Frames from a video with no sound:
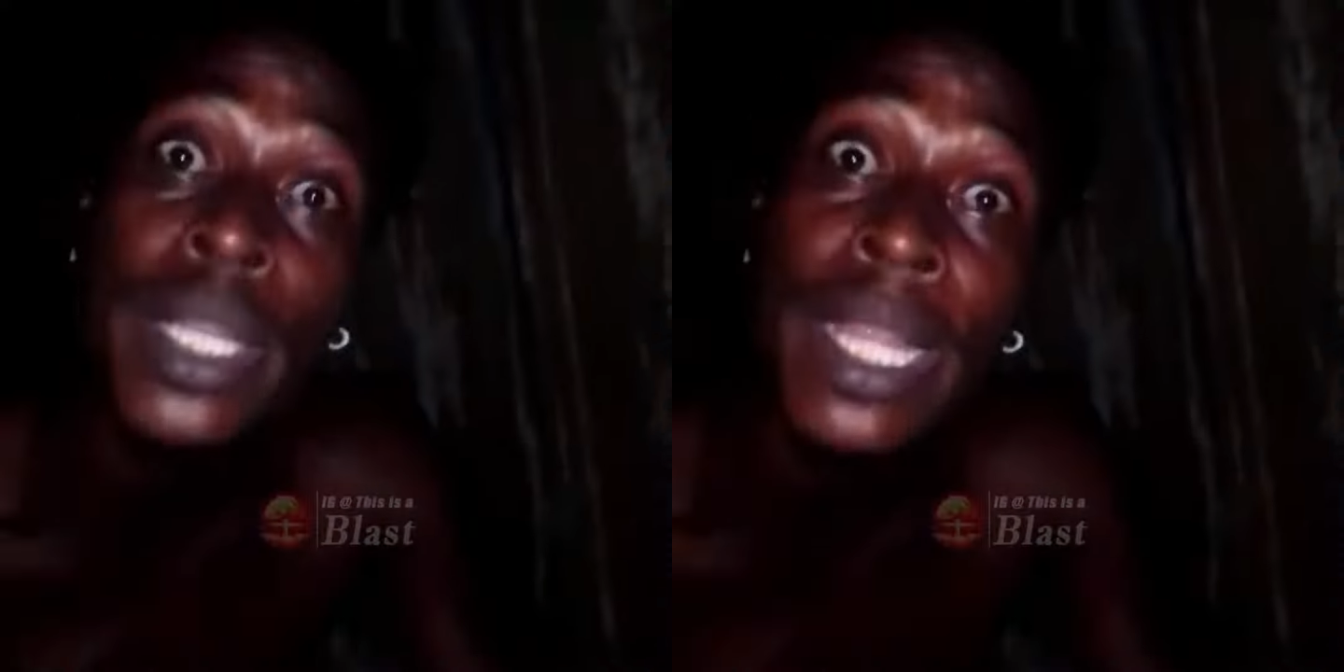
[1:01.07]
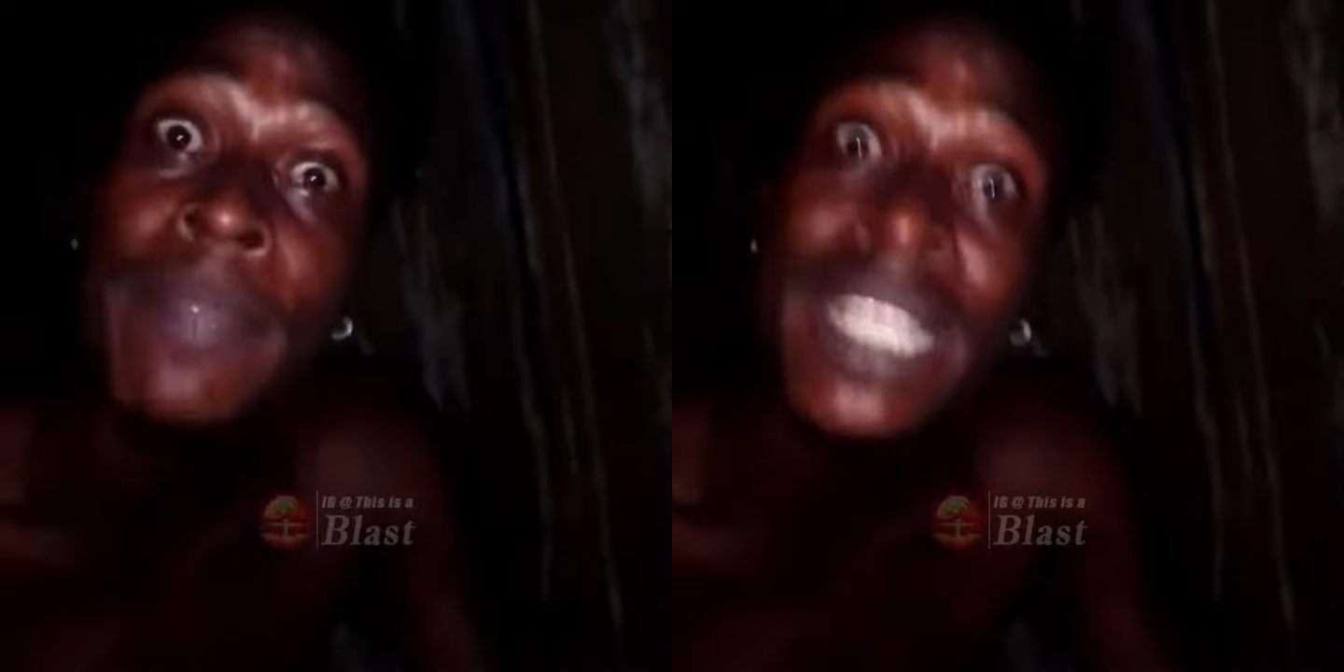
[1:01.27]

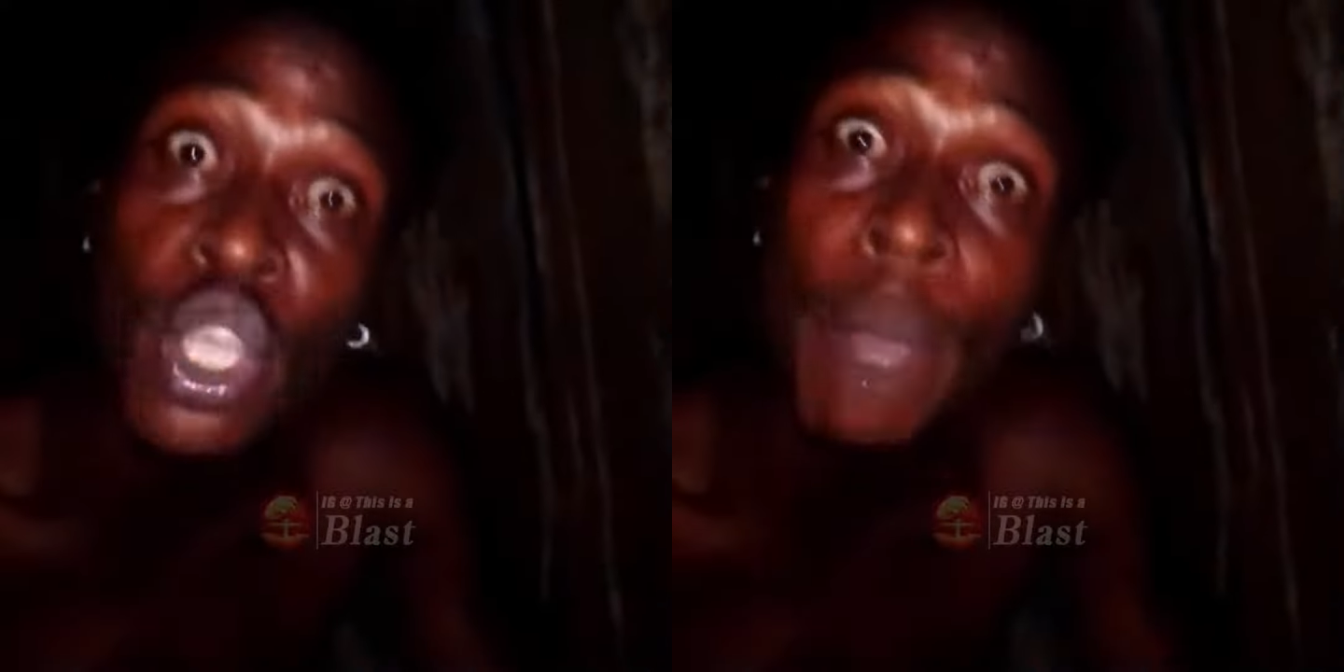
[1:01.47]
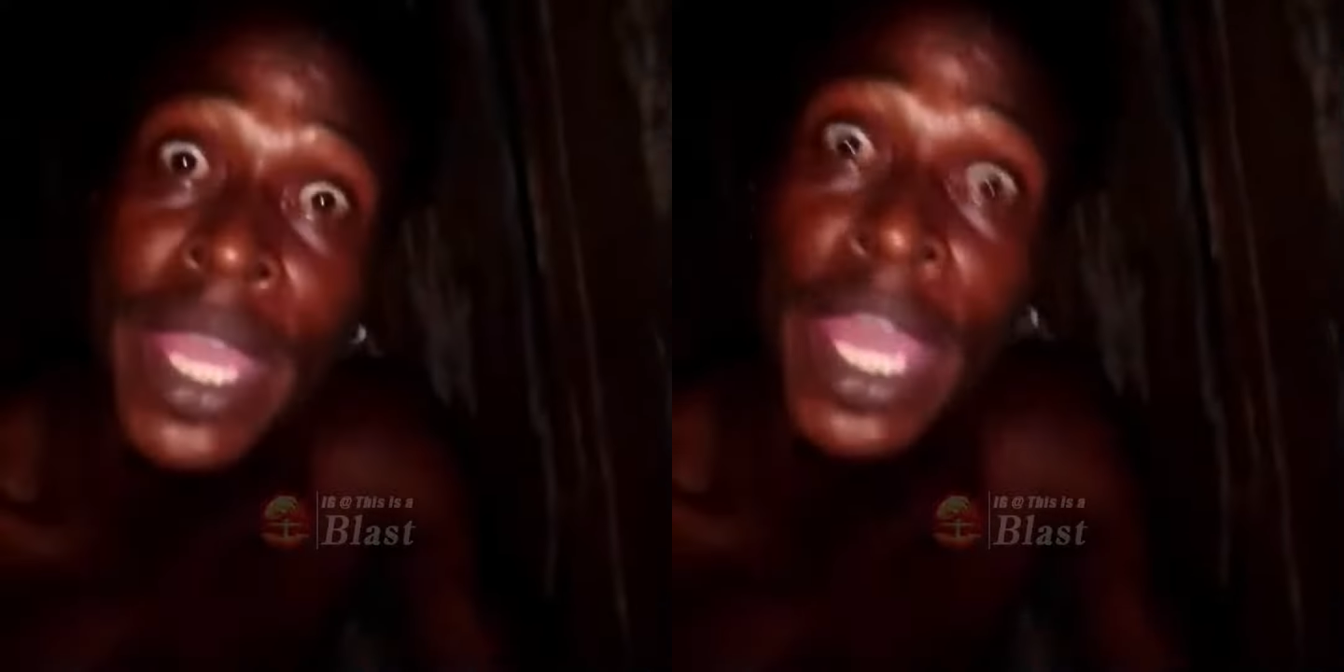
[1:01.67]
when them
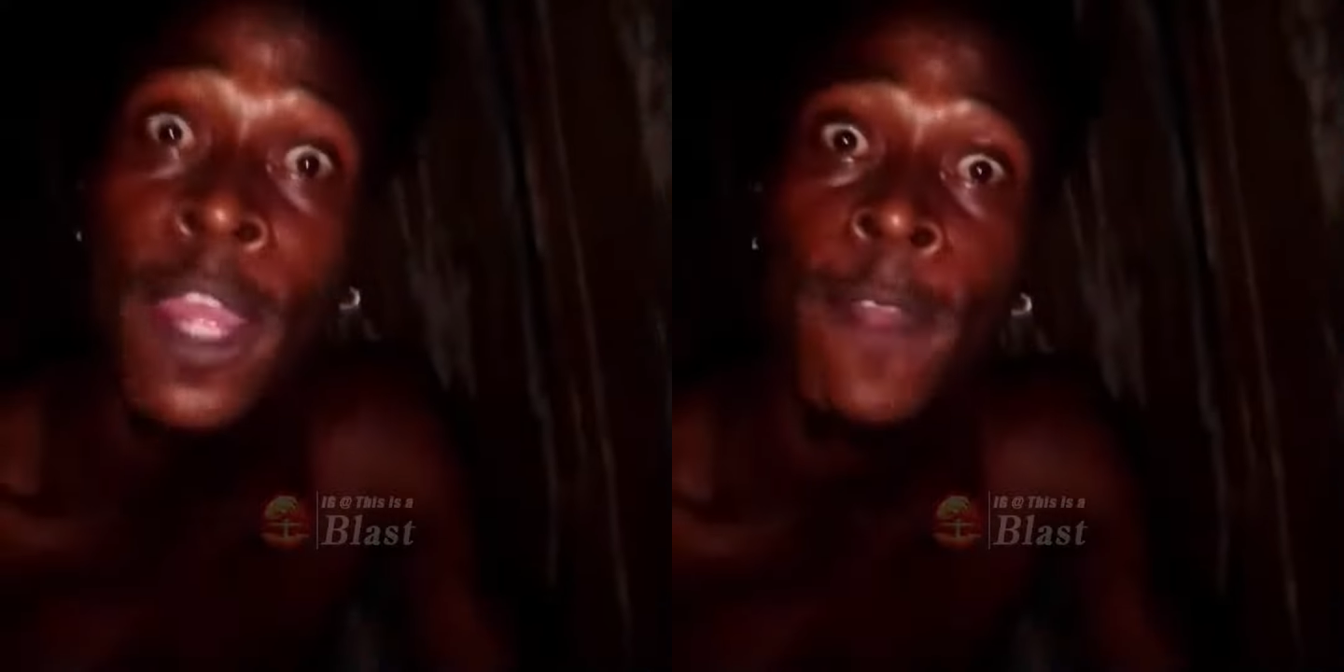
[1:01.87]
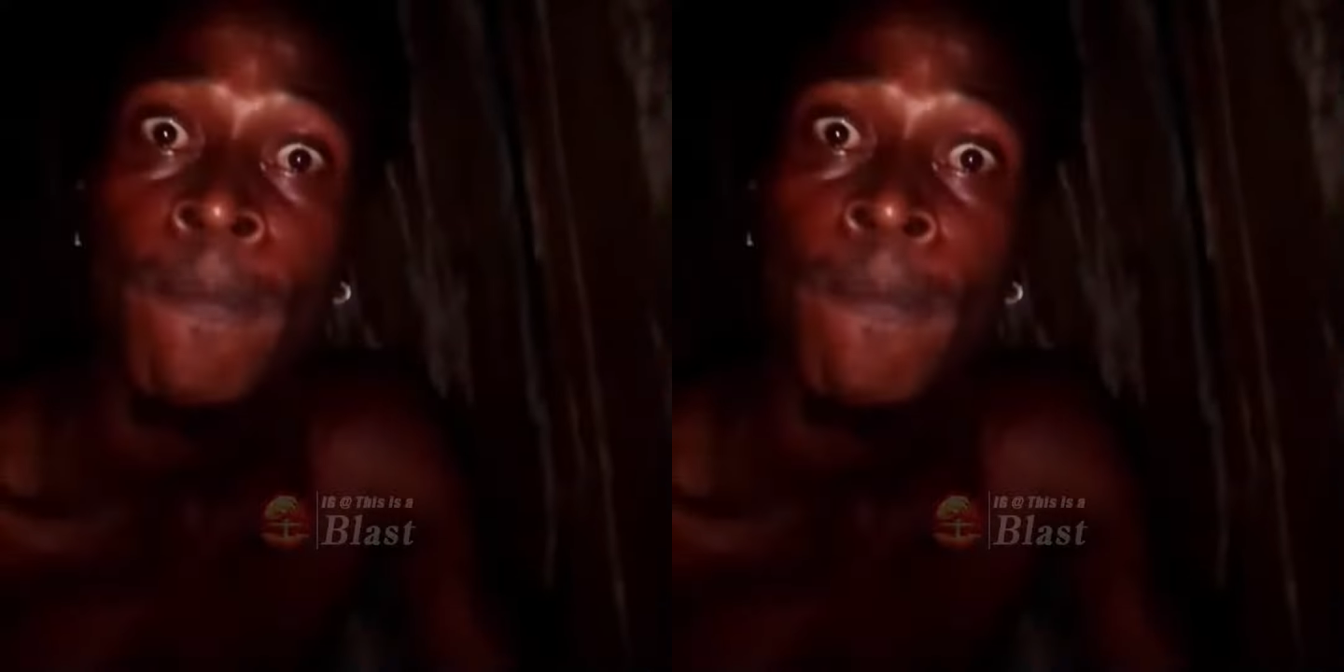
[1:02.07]
disobey.